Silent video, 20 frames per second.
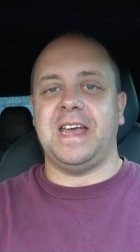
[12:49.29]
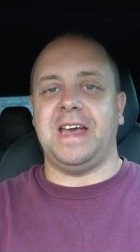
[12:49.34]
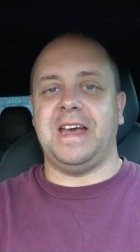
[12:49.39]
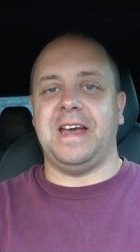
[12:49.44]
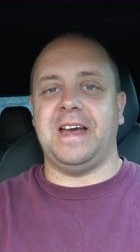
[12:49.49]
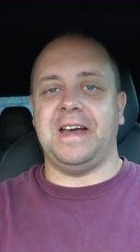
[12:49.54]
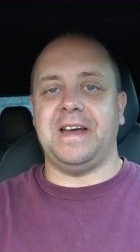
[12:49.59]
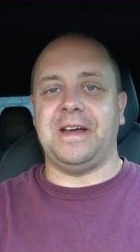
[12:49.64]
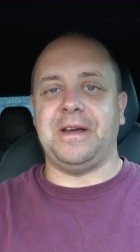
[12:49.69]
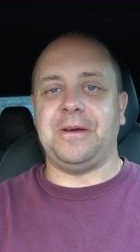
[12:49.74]

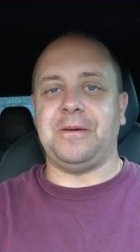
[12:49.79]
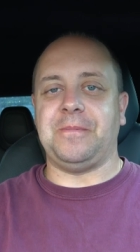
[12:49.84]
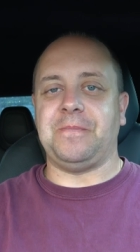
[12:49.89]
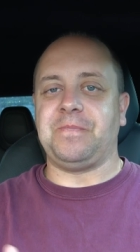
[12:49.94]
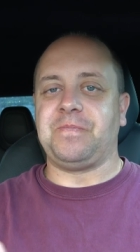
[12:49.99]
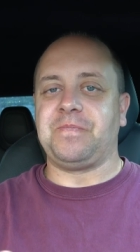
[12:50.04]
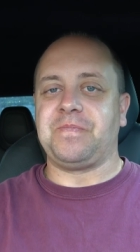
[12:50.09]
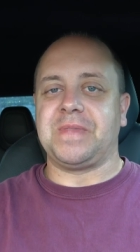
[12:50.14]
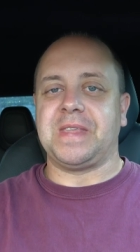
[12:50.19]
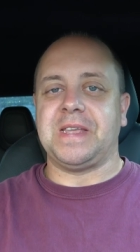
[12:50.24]

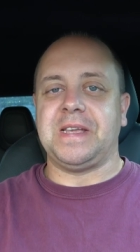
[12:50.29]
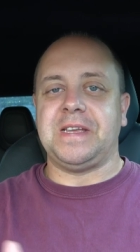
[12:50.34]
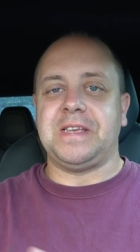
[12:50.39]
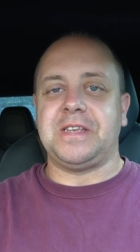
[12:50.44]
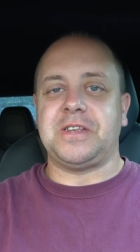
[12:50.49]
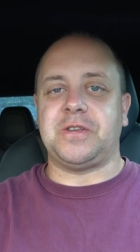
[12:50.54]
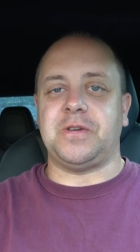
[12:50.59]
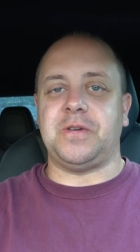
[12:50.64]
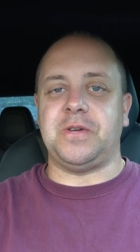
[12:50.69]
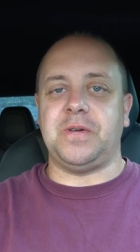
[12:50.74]
Um,
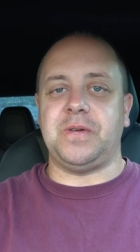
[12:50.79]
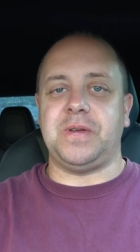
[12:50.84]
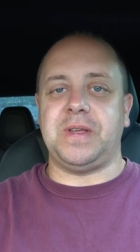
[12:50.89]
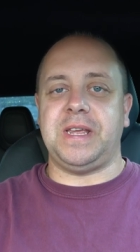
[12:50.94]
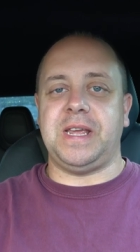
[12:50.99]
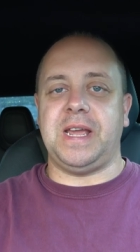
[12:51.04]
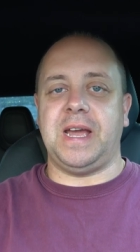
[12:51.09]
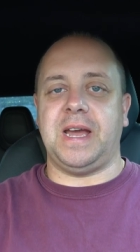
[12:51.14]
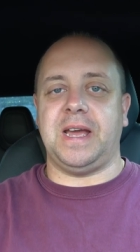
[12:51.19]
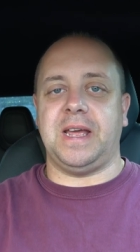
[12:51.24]
so
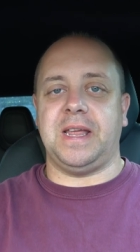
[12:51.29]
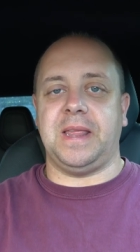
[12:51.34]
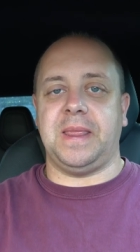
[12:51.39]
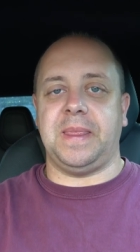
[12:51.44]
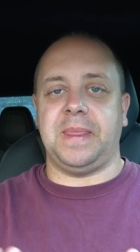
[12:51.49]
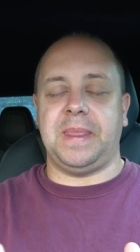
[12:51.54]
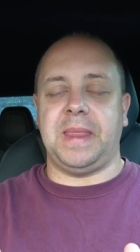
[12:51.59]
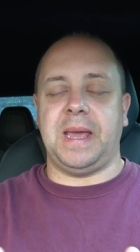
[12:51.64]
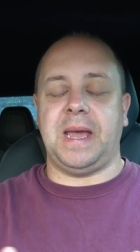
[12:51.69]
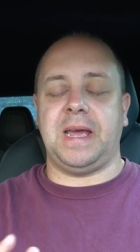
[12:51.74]
yeah,
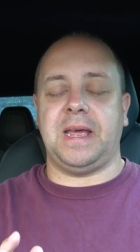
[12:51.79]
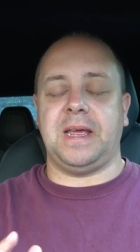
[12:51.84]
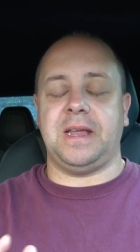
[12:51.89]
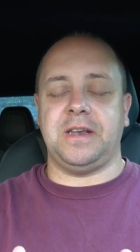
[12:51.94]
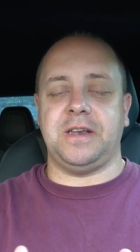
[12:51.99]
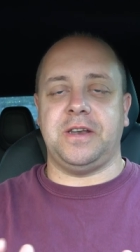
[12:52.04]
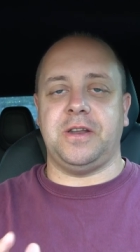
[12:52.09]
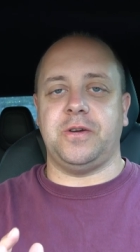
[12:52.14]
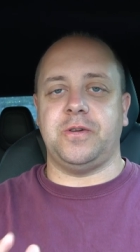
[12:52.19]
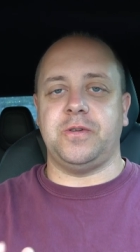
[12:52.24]

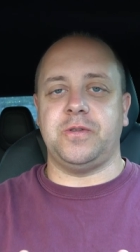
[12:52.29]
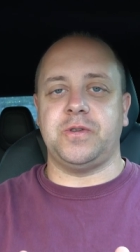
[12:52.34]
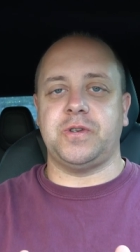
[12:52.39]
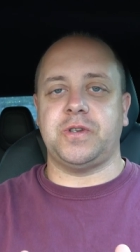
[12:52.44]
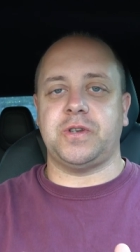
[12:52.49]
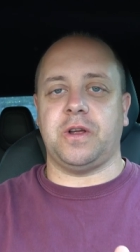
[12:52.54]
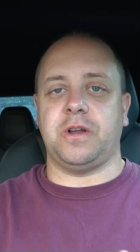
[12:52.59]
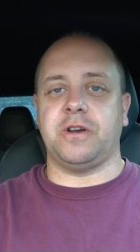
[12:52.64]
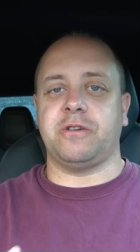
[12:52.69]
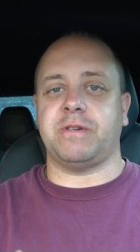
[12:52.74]
that
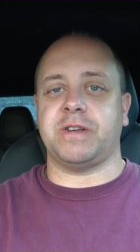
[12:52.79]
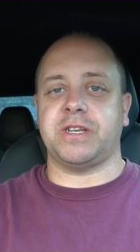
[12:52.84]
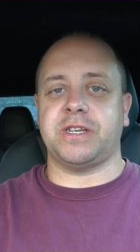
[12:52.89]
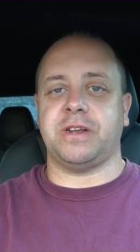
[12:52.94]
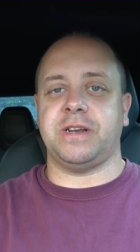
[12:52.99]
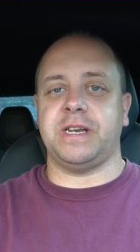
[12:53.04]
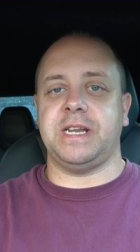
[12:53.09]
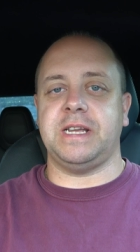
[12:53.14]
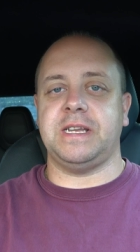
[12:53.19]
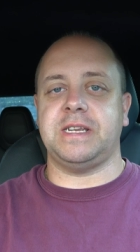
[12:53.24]
those
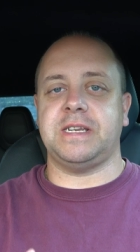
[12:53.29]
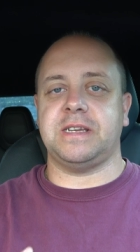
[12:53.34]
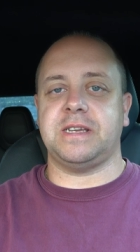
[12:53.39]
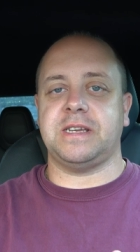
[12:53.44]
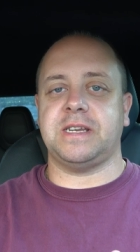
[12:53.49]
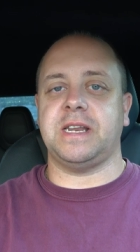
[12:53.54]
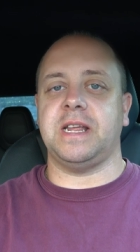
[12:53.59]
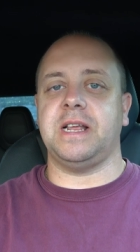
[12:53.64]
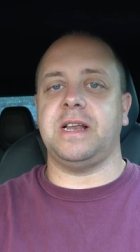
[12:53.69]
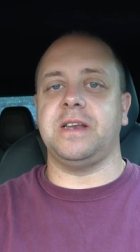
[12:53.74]
ultrasonics
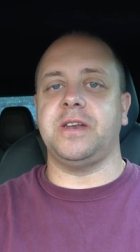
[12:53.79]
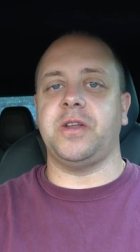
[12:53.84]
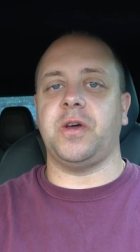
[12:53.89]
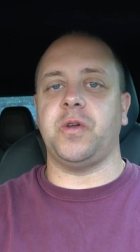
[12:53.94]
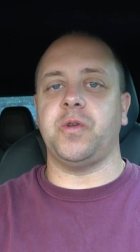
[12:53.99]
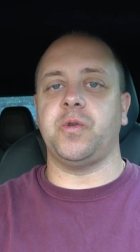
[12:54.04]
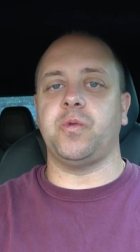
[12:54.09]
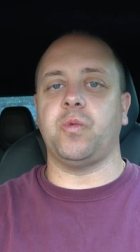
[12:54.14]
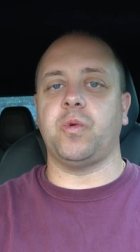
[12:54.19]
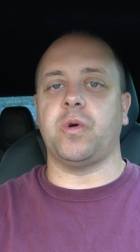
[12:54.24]
still
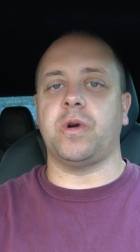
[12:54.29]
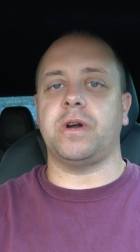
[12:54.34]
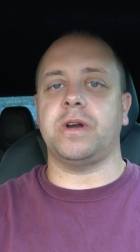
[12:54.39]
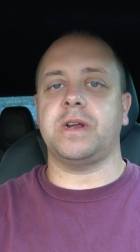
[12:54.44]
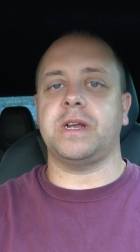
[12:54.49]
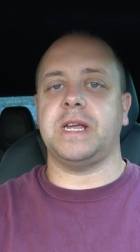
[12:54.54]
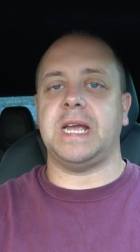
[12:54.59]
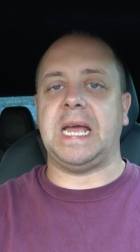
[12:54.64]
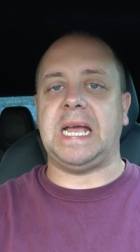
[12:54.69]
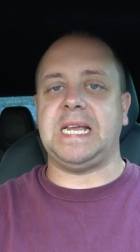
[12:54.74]
don't
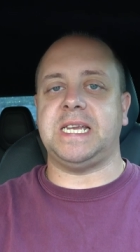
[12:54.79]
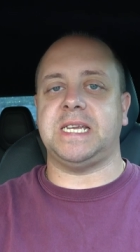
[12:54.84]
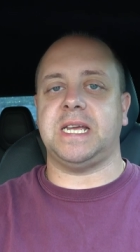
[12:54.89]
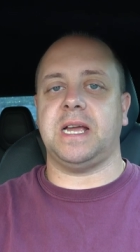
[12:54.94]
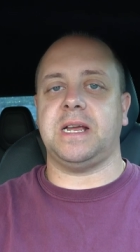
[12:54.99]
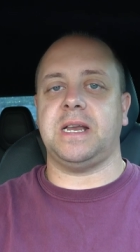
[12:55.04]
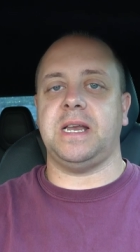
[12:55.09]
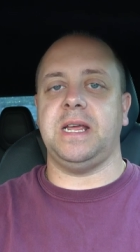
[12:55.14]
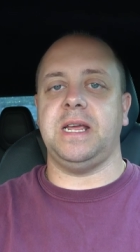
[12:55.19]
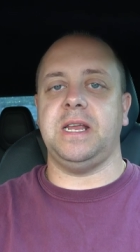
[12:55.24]
work
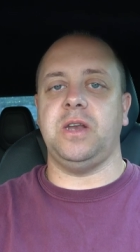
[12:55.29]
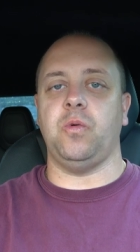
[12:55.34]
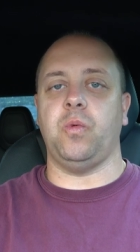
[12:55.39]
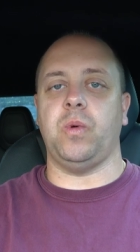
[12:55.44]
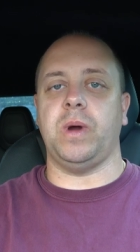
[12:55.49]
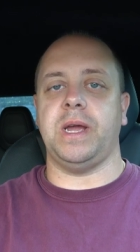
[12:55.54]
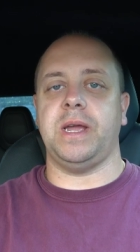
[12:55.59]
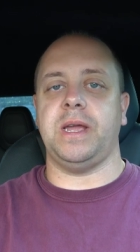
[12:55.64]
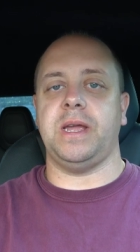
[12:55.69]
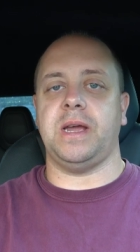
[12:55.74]
exactly the
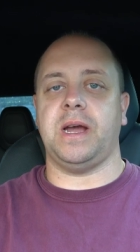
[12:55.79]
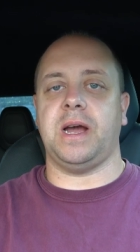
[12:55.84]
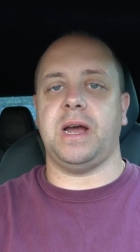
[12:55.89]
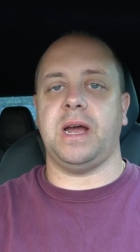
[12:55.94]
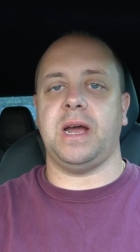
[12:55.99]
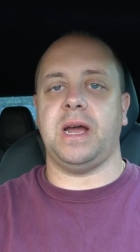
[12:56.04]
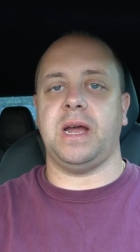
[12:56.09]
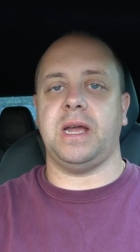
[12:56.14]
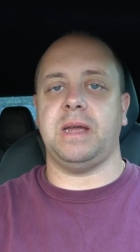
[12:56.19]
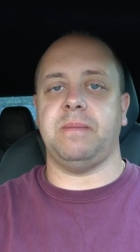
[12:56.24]
way
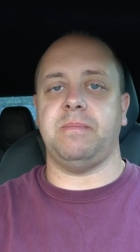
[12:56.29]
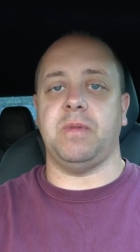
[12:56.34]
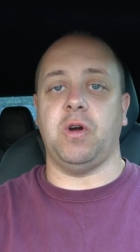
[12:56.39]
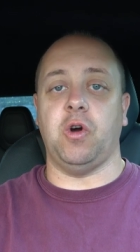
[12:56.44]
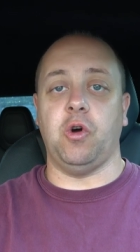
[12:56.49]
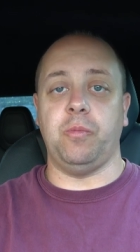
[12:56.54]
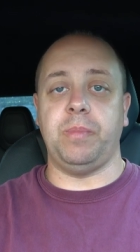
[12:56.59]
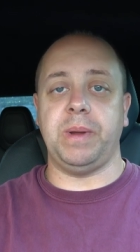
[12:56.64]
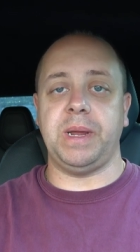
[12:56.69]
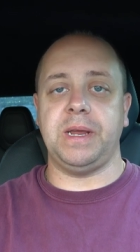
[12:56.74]
I'm
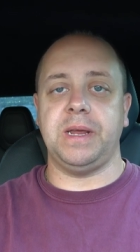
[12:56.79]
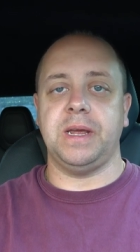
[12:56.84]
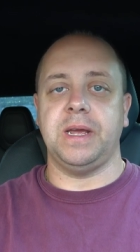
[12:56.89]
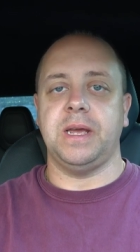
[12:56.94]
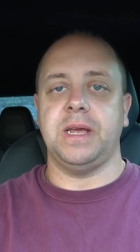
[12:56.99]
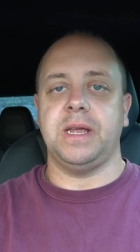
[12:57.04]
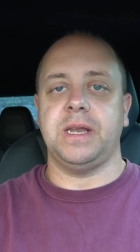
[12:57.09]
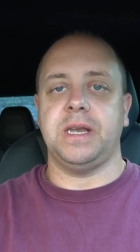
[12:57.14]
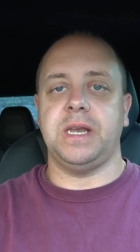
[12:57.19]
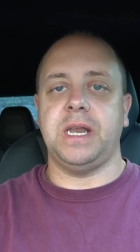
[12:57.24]
hoping
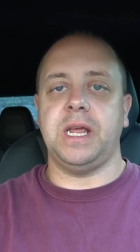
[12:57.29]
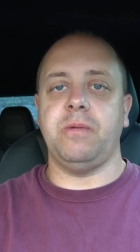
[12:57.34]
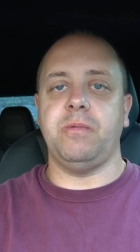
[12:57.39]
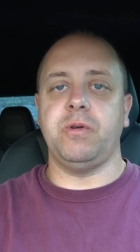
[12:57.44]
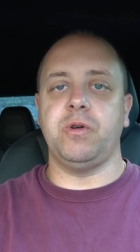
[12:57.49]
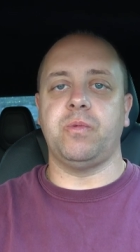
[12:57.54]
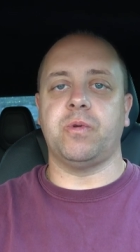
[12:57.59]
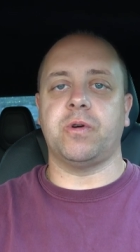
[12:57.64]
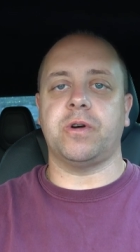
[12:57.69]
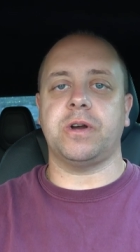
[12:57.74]
they
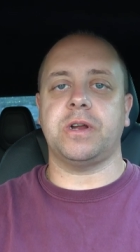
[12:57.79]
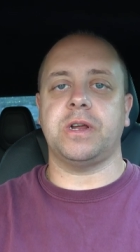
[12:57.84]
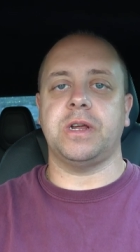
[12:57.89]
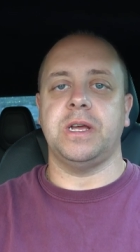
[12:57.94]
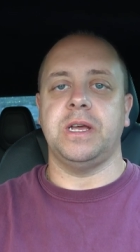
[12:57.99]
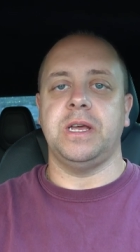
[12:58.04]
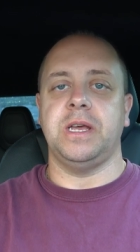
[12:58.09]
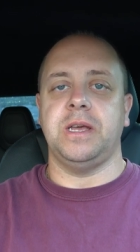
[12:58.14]
would work